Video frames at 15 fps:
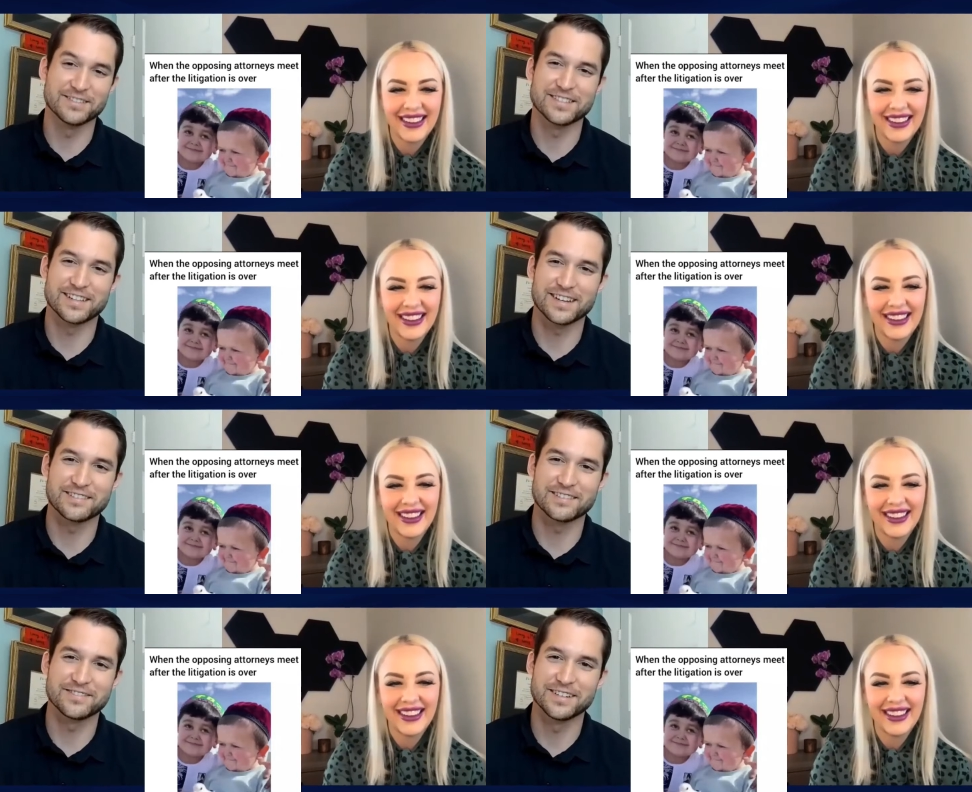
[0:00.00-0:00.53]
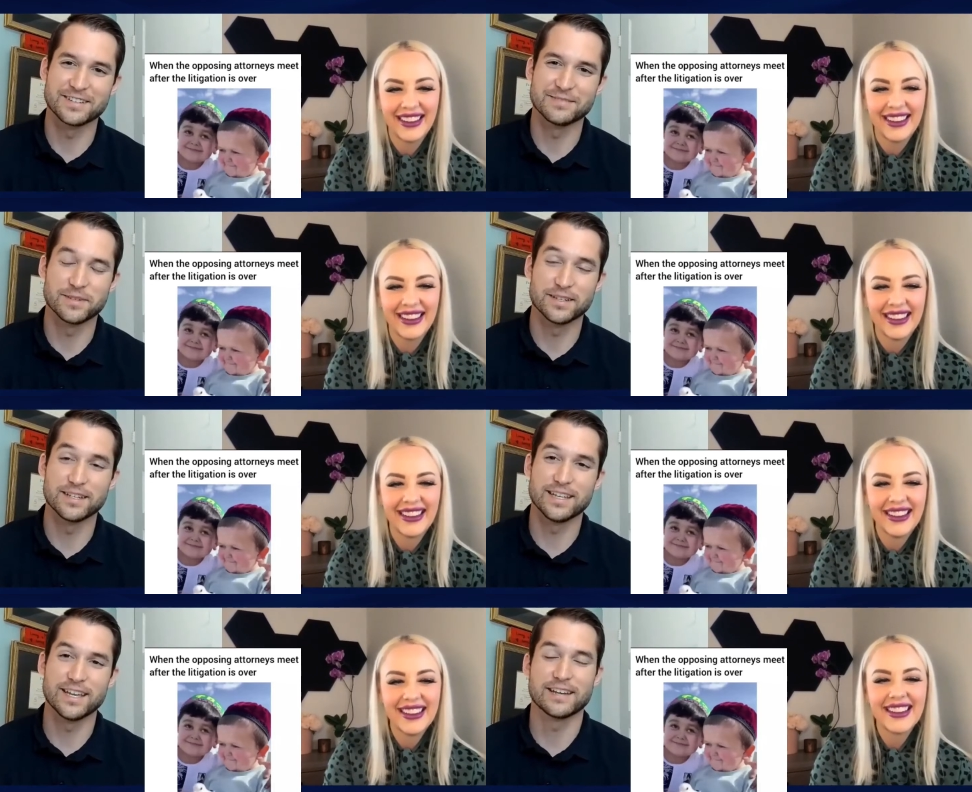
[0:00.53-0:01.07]
Speaker 1: was a lot of fun,
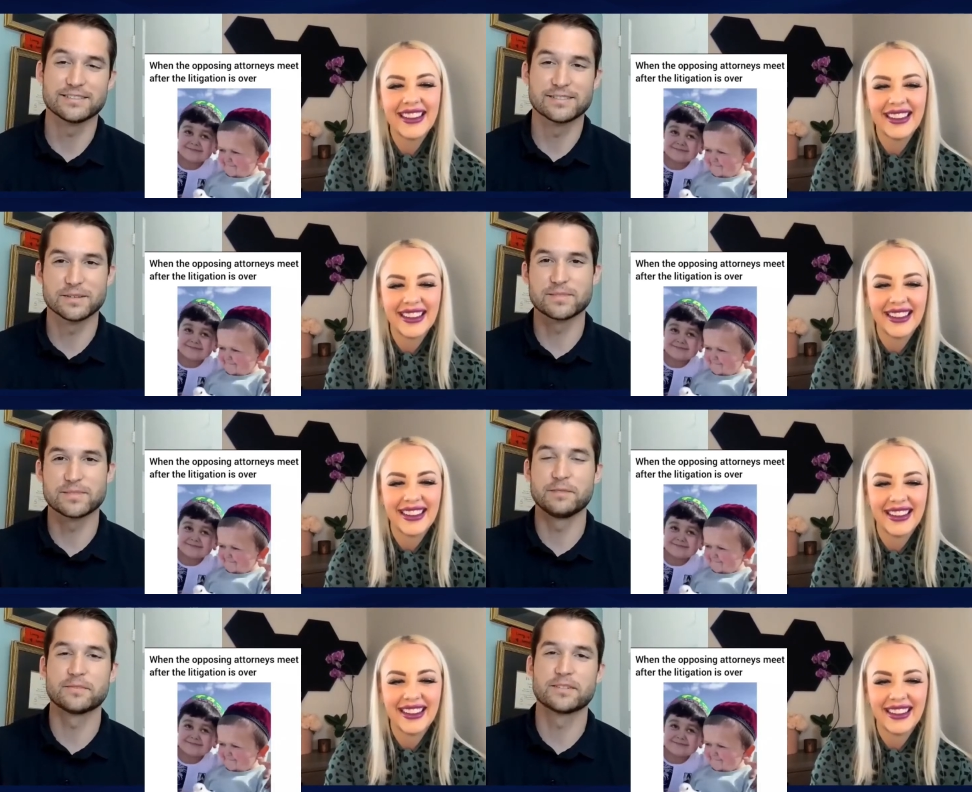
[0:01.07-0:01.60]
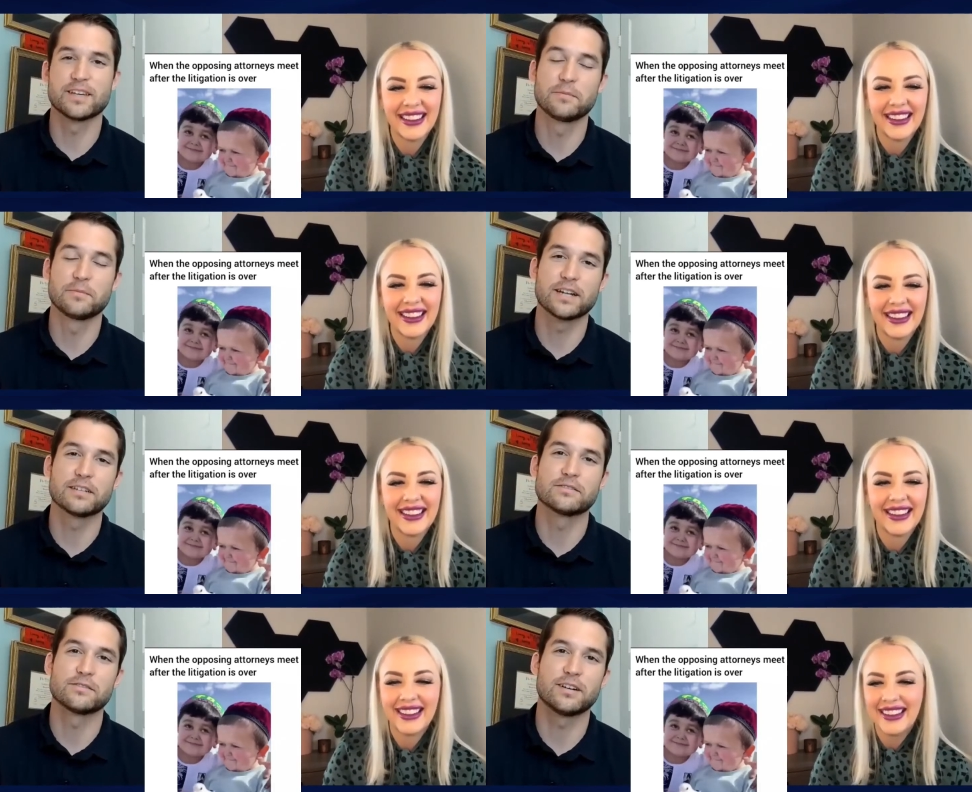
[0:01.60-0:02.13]
but yeah, sometimes
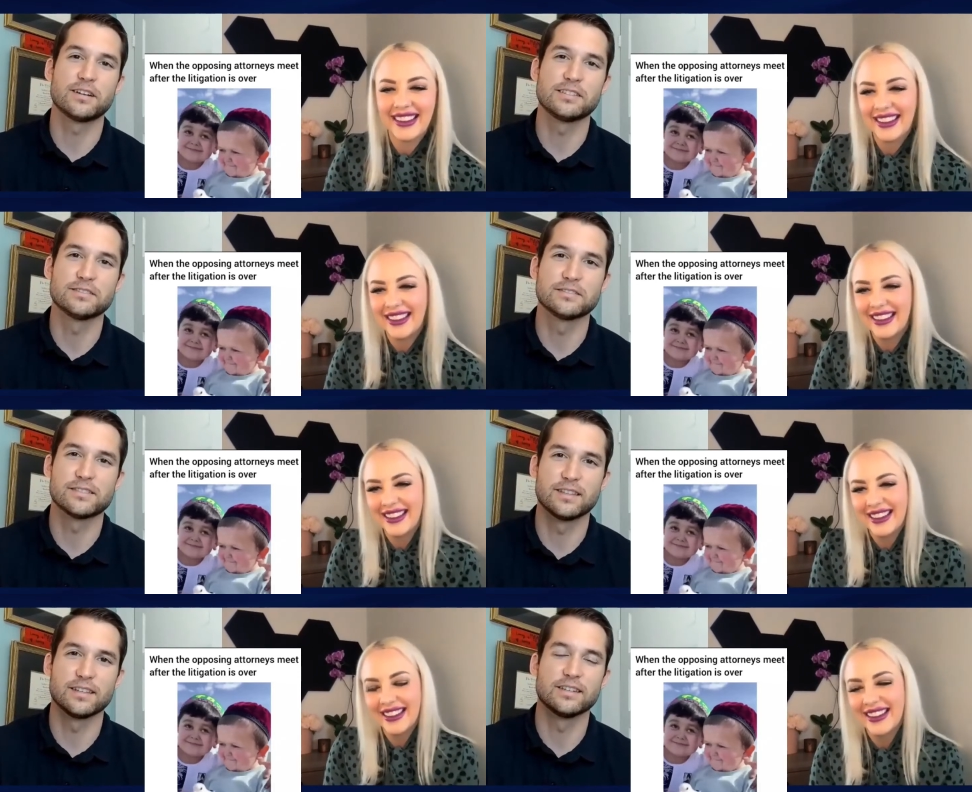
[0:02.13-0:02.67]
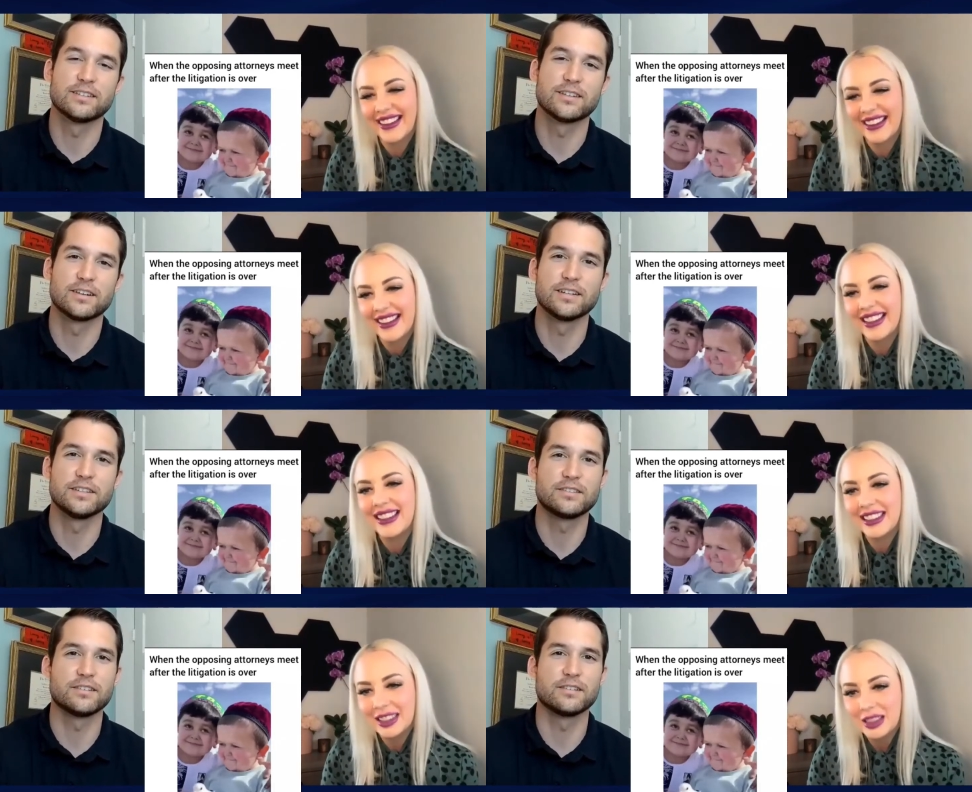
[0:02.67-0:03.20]
coming out of trials, the
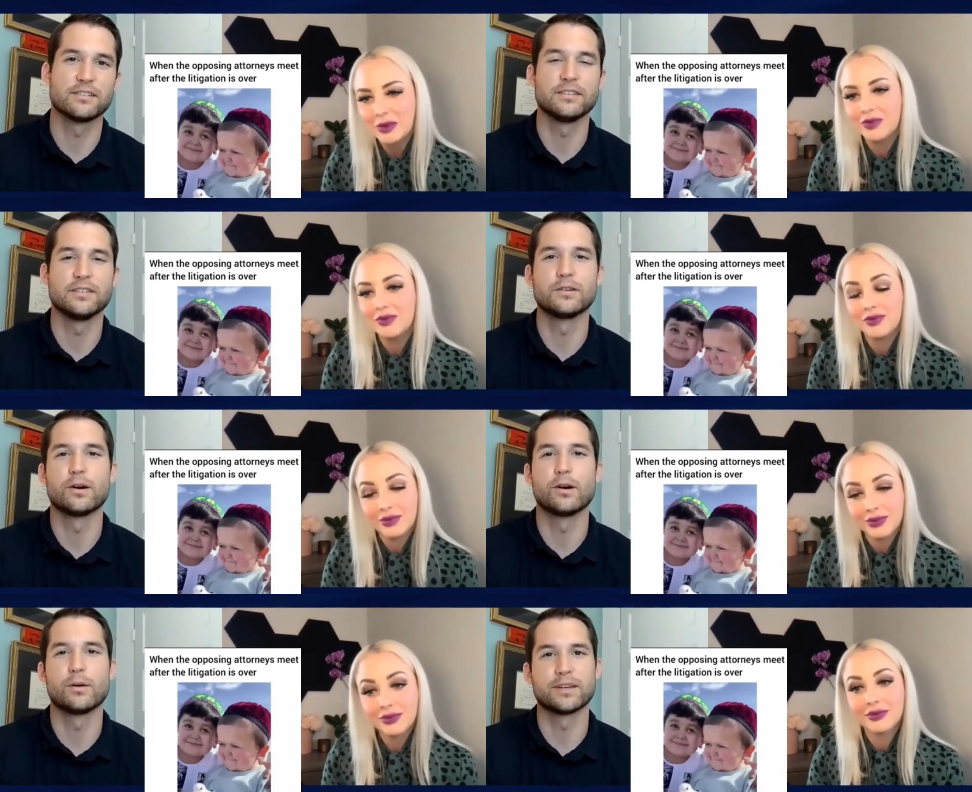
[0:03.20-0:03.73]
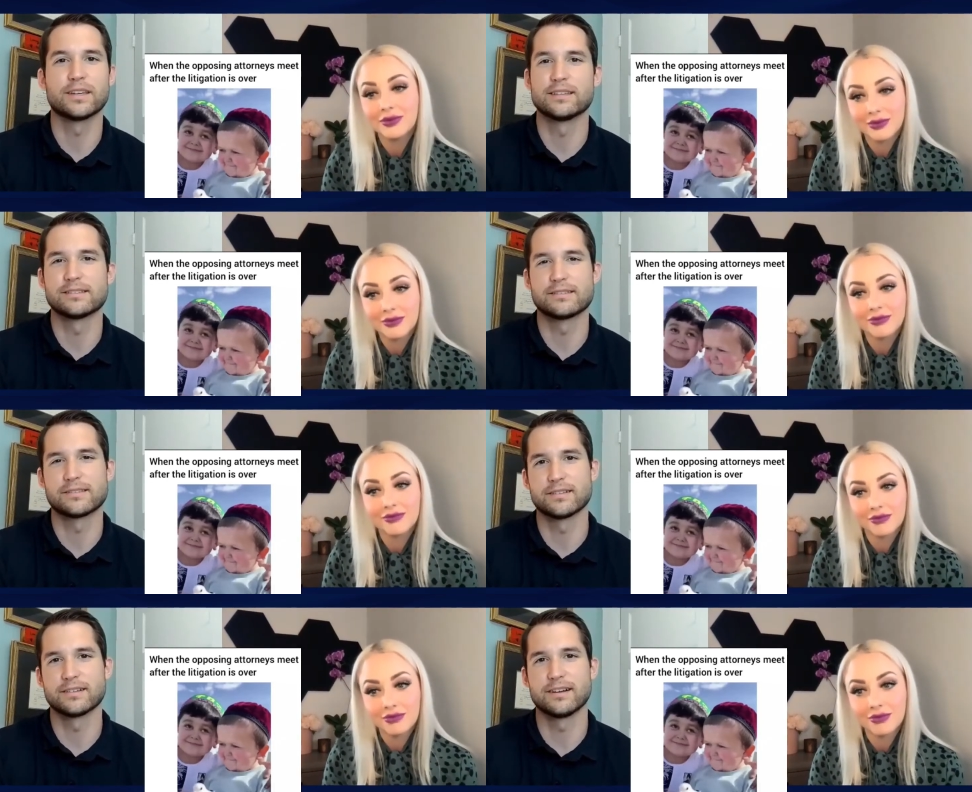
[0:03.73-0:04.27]
attorneys you you go up
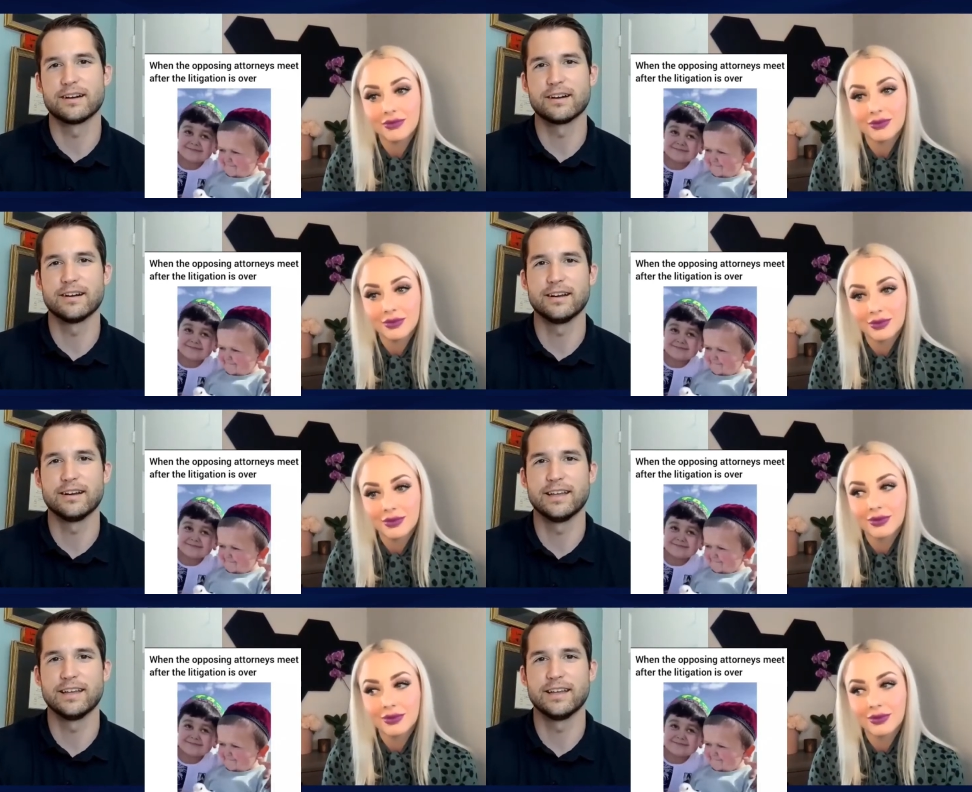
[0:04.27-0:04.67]
against are uh,